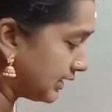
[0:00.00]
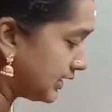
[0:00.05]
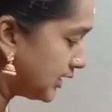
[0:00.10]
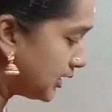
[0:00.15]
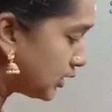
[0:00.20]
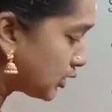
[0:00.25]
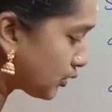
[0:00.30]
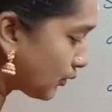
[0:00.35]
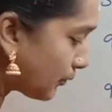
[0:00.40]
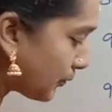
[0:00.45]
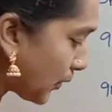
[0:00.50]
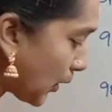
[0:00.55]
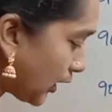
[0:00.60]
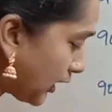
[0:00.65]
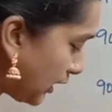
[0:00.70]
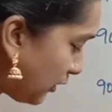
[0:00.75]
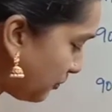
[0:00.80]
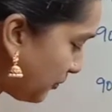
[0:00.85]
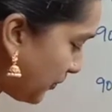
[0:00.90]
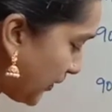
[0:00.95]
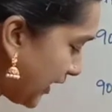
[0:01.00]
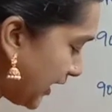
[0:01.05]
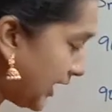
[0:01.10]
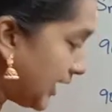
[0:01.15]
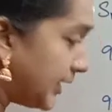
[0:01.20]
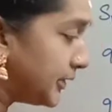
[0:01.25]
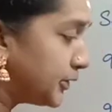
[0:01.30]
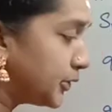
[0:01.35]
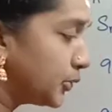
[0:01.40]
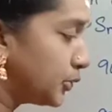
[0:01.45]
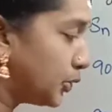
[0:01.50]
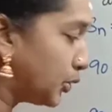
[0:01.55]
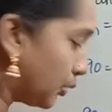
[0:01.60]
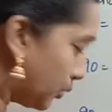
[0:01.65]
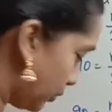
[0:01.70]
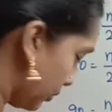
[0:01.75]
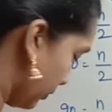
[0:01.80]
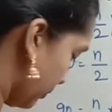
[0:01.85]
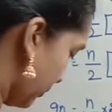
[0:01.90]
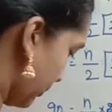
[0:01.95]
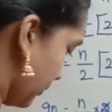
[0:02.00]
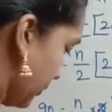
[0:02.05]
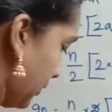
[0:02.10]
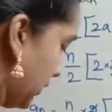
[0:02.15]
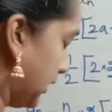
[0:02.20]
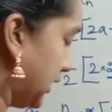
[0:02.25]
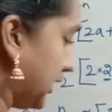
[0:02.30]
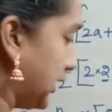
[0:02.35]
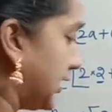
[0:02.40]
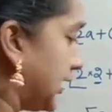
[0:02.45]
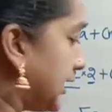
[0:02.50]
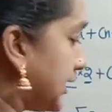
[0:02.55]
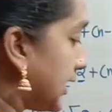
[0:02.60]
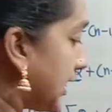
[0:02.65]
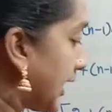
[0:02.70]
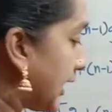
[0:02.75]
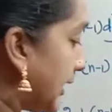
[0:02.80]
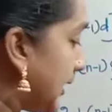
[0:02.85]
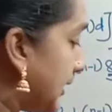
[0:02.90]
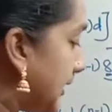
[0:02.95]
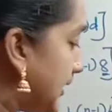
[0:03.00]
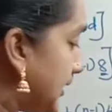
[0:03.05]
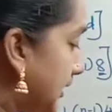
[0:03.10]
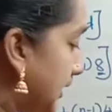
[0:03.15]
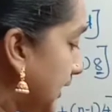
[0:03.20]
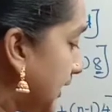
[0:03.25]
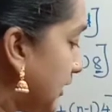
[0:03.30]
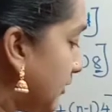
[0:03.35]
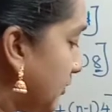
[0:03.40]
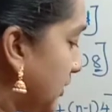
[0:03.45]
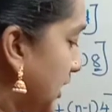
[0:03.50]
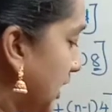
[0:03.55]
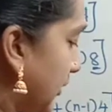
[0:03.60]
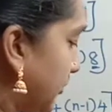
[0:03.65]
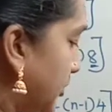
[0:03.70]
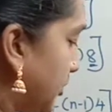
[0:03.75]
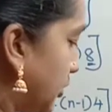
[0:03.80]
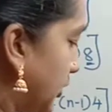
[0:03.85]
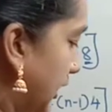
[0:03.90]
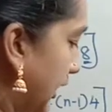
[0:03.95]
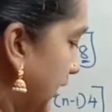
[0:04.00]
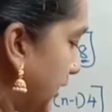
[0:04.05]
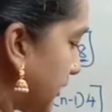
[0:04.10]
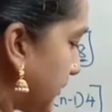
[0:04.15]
So 45 into 2, 90 we have to take.